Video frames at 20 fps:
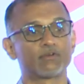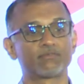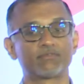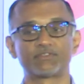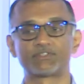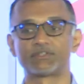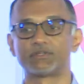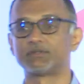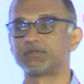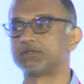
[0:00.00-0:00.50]

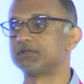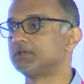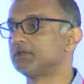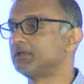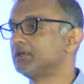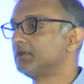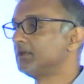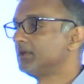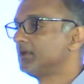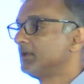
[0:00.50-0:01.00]
Officer.
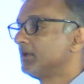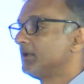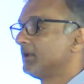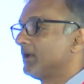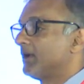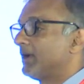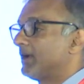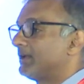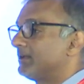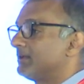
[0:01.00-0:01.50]

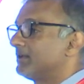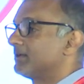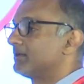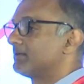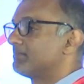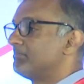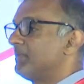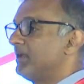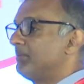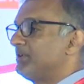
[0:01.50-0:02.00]
And
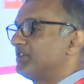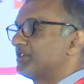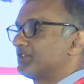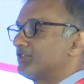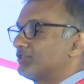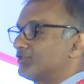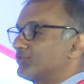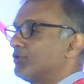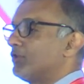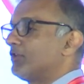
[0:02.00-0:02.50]
maybe just
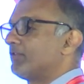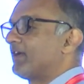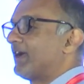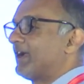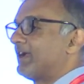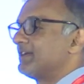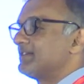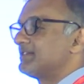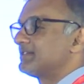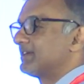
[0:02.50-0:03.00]
a show of
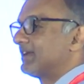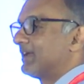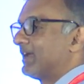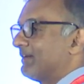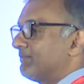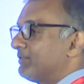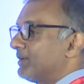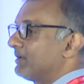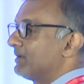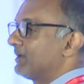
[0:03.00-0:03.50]
hands,
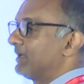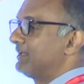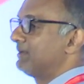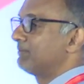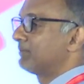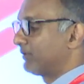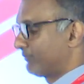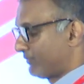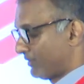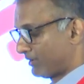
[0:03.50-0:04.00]
have any
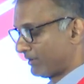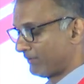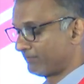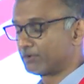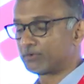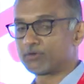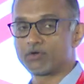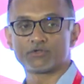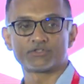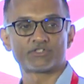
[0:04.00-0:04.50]
one of you heard of
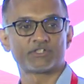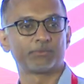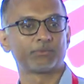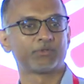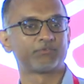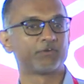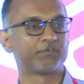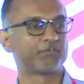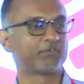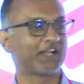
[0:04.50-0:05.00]
the concept
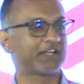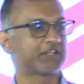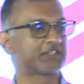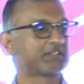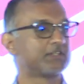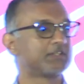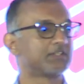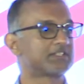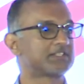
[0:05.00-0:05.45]
of a fractional